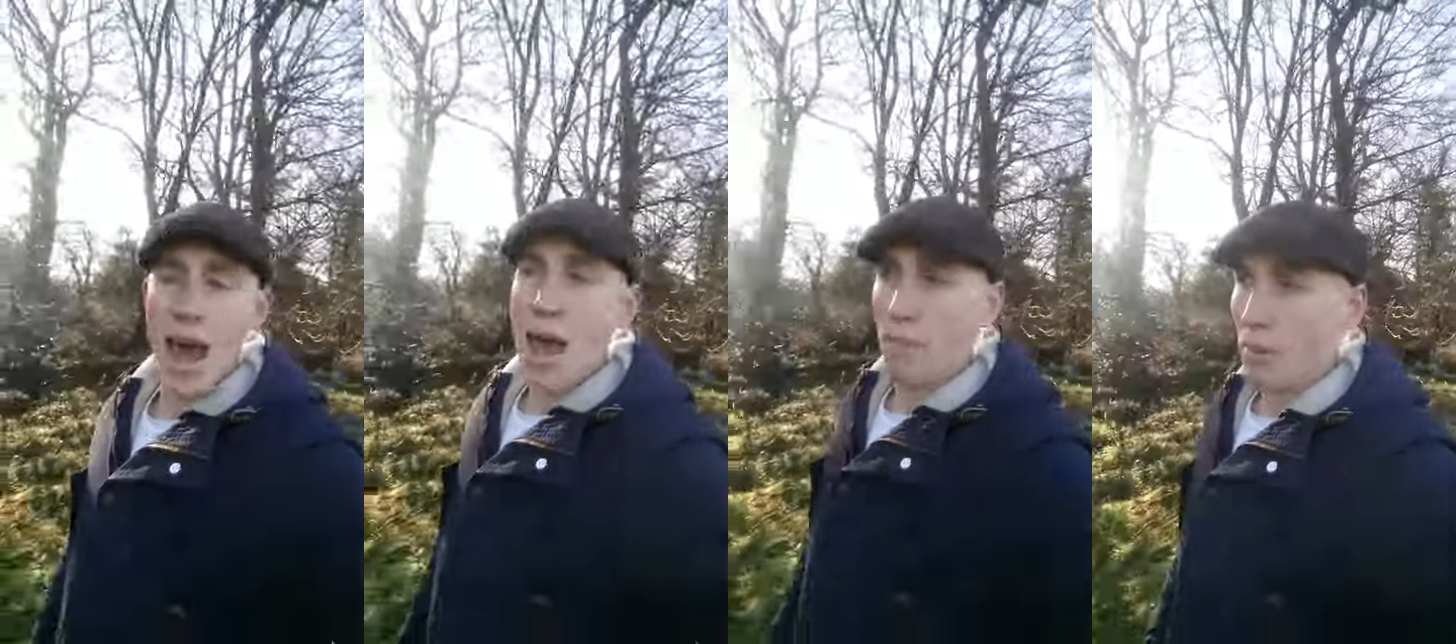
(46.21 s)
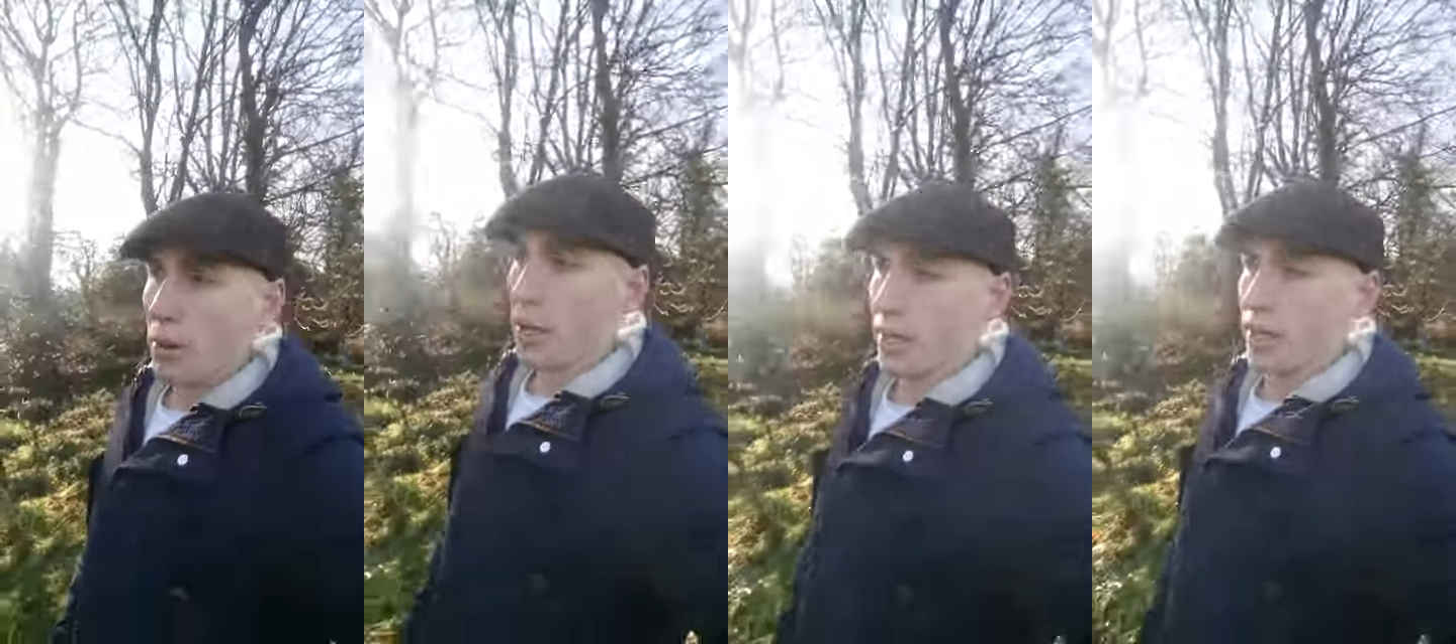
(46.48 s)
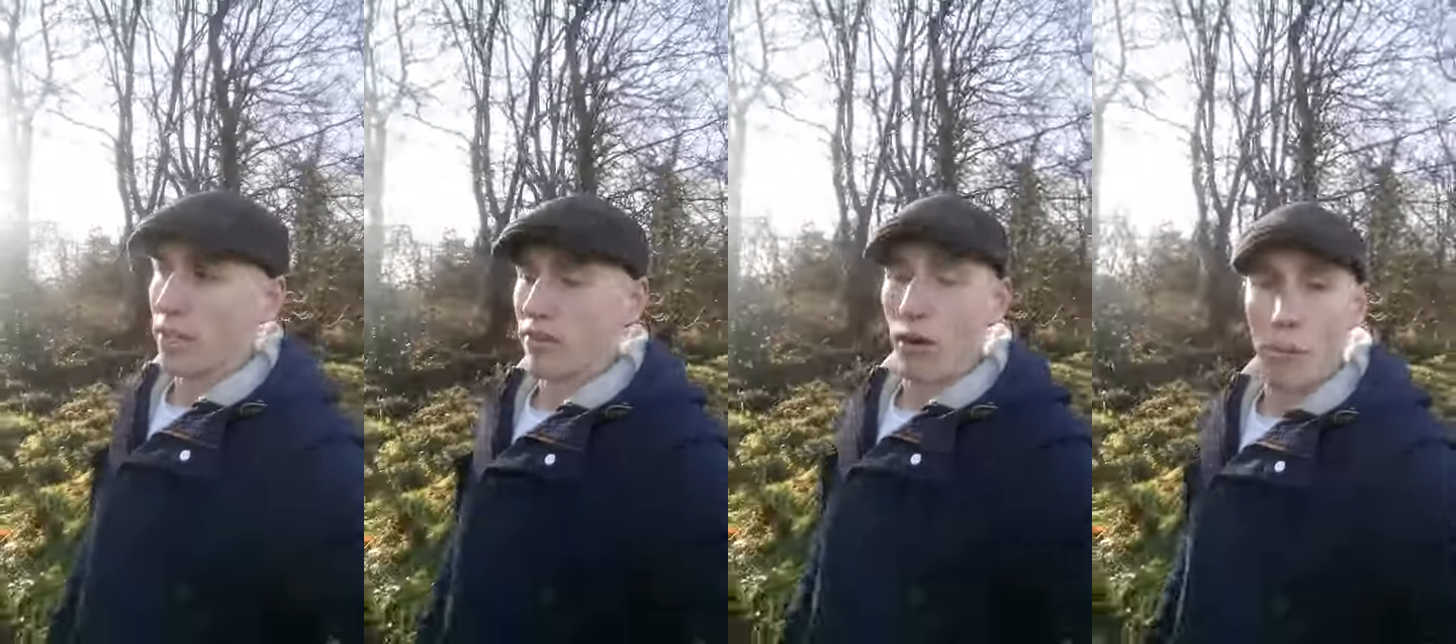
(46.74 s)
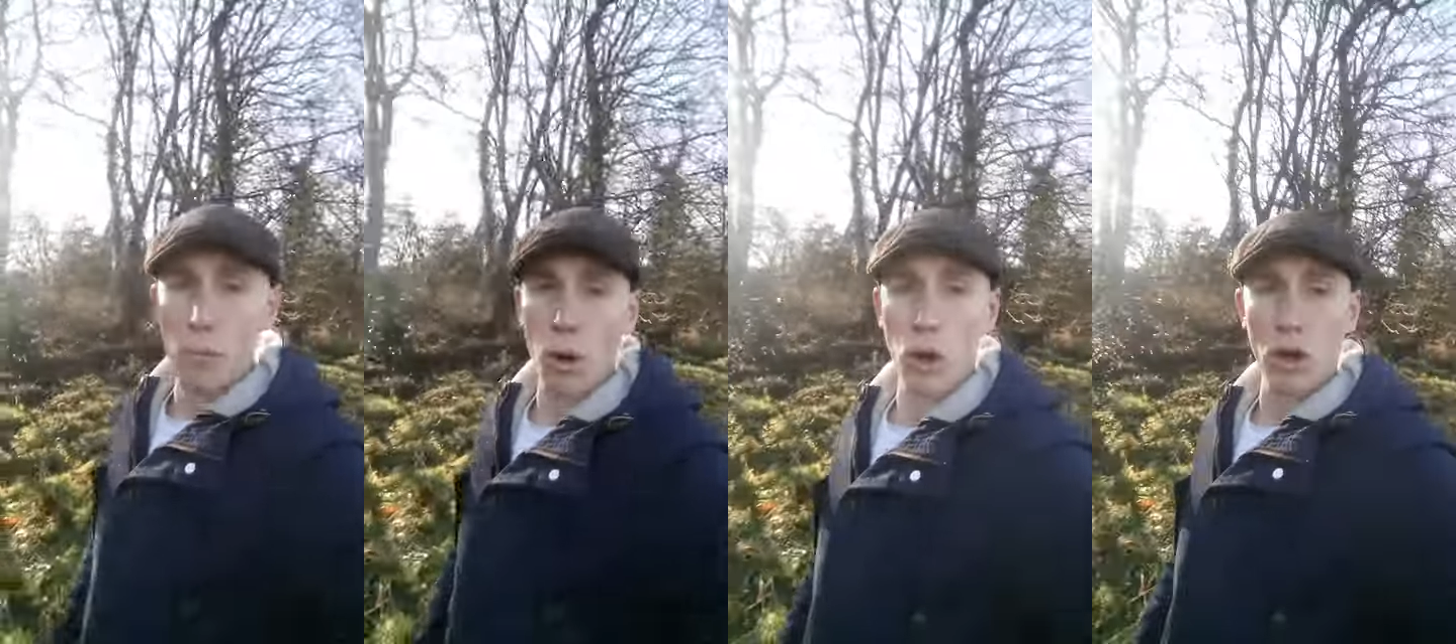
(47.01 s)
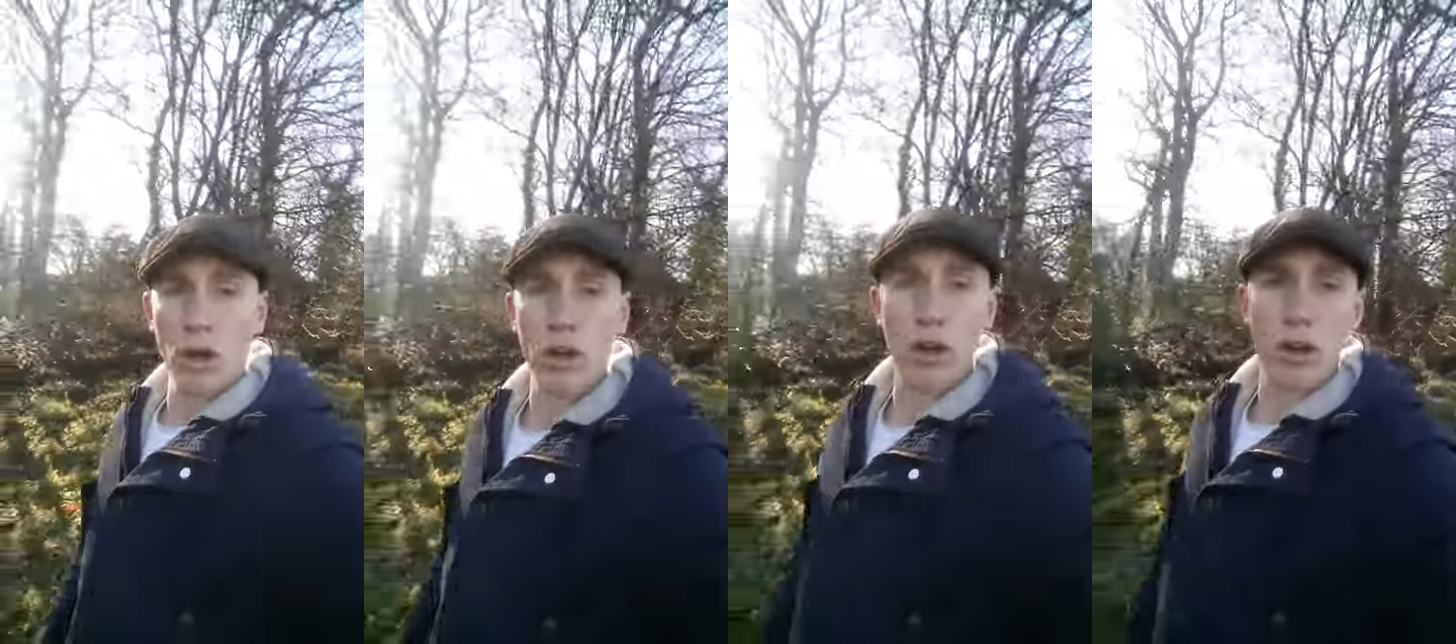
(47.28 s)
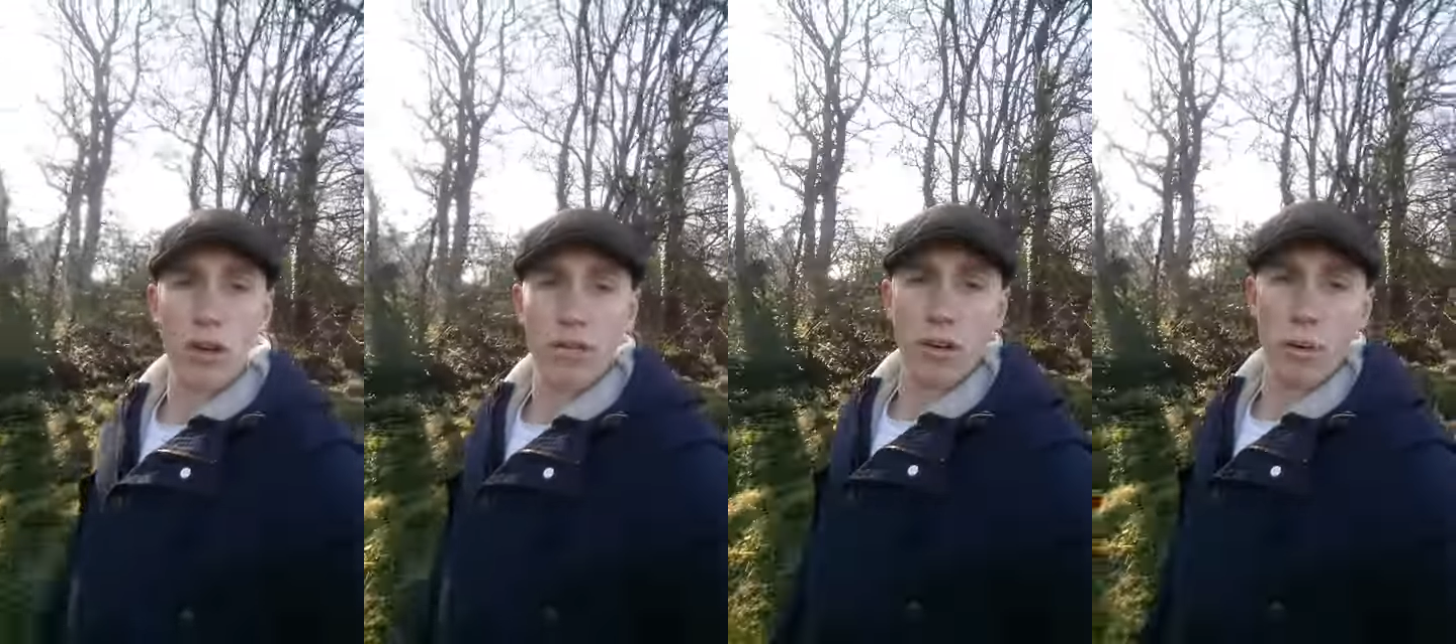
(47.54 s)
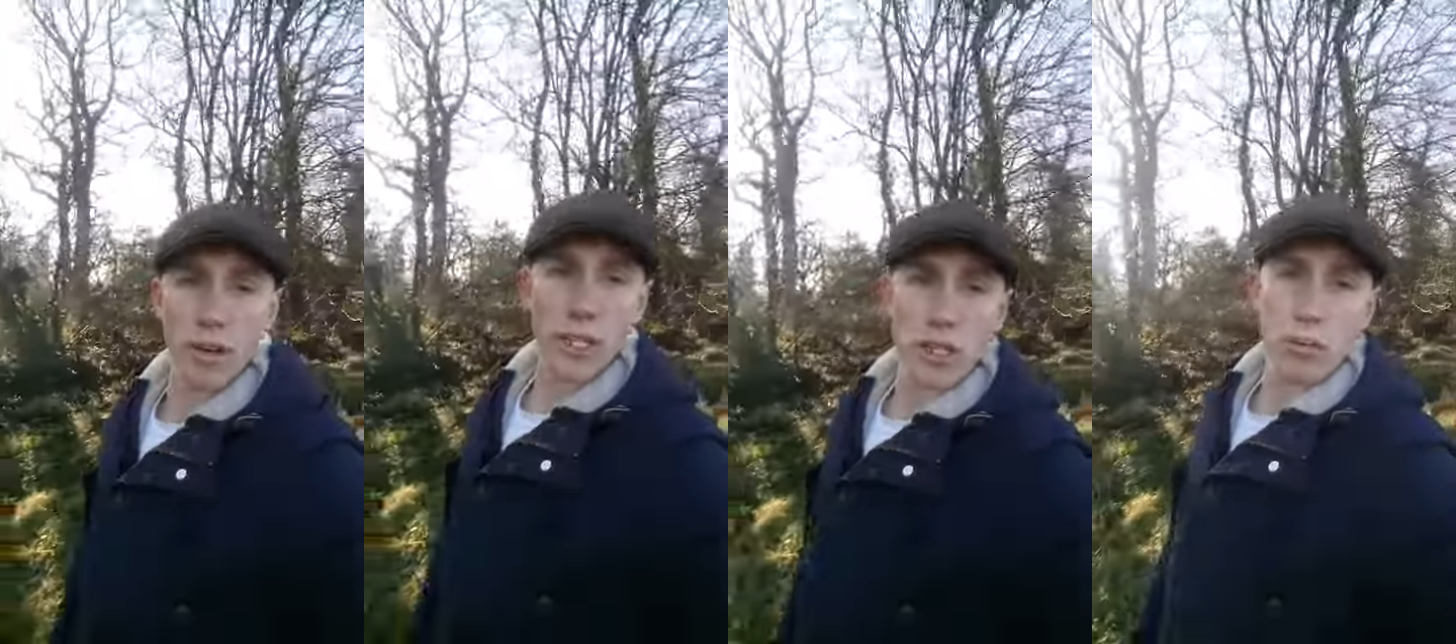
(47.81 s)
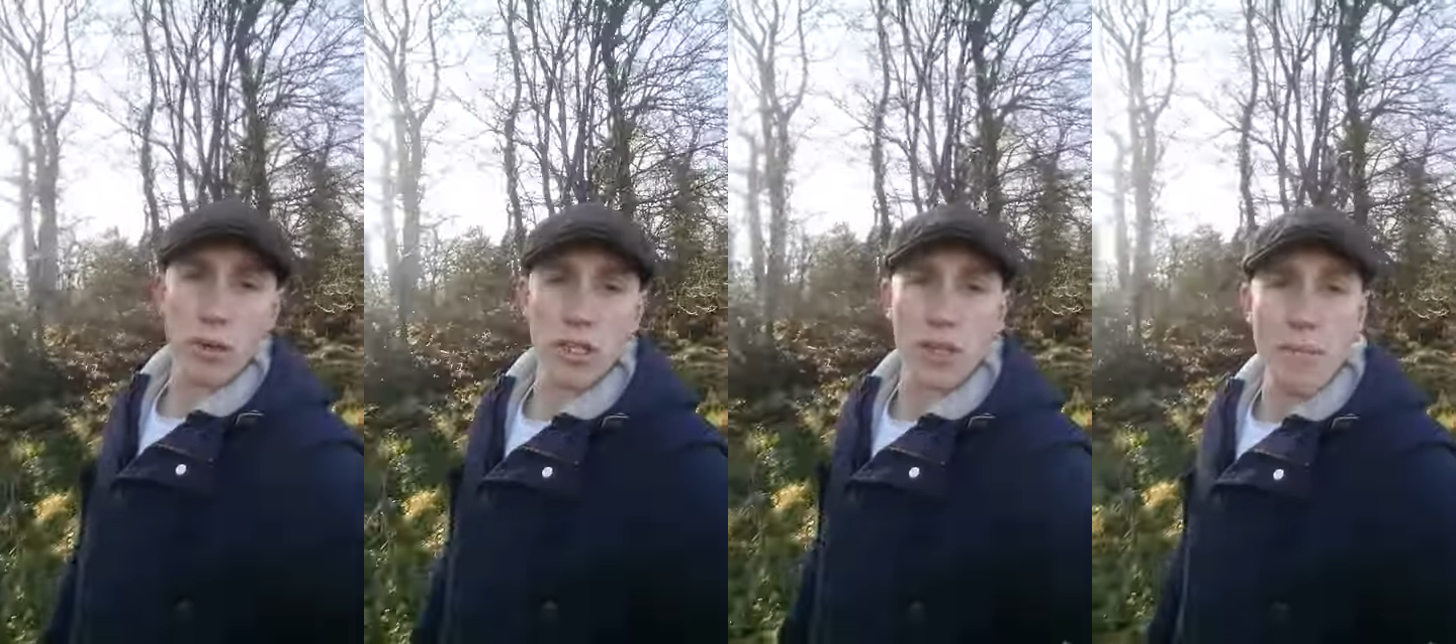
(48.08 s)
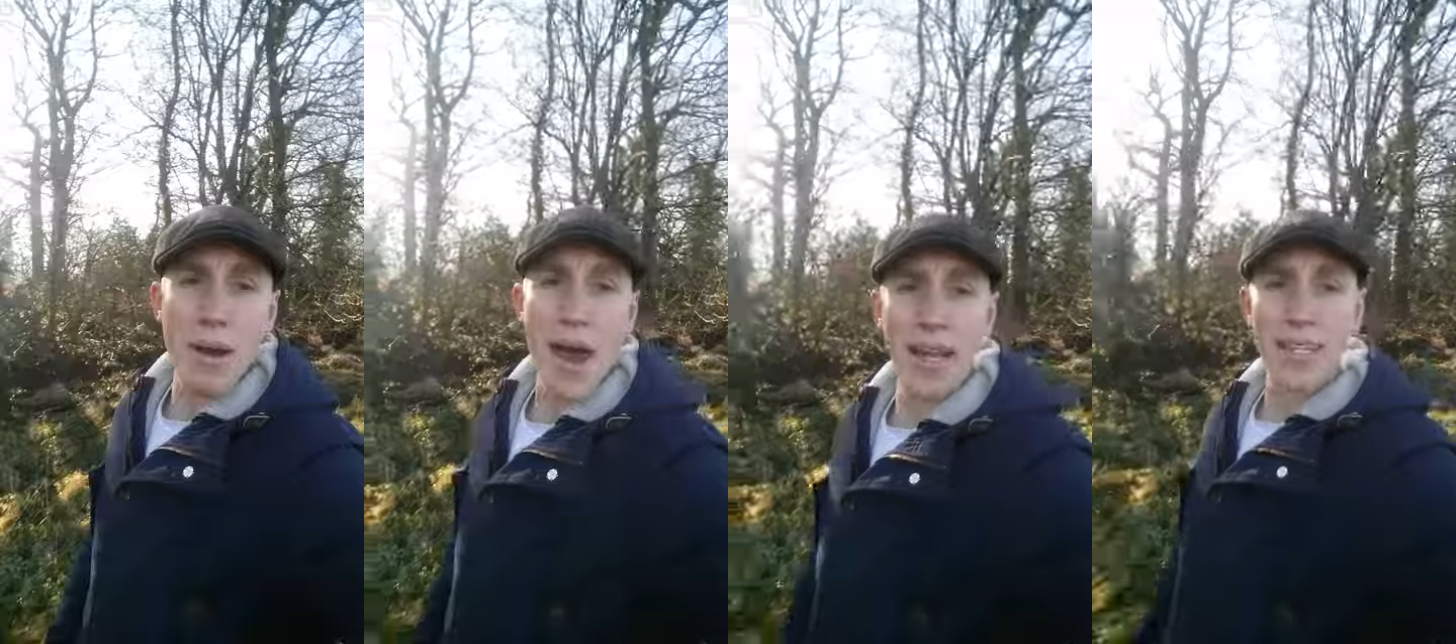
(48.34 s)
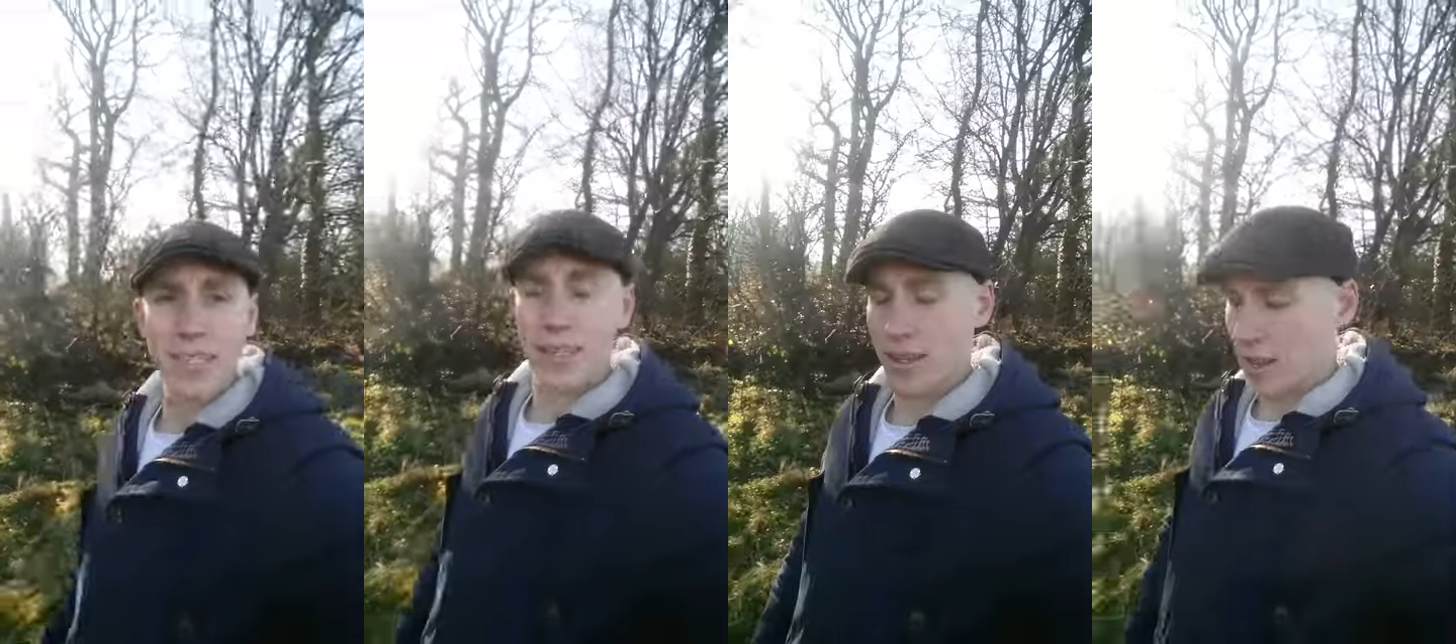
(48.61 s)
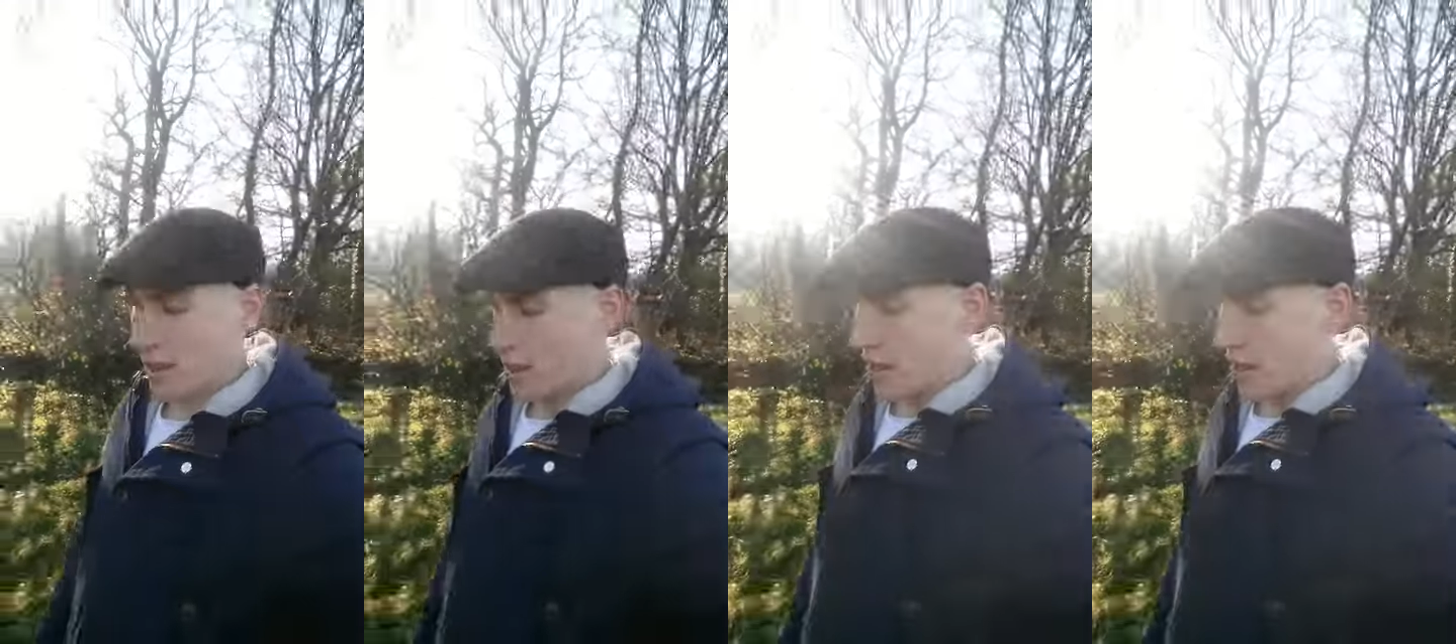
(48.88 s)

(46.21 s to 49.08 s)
M is for mullock, for when summat's a mess.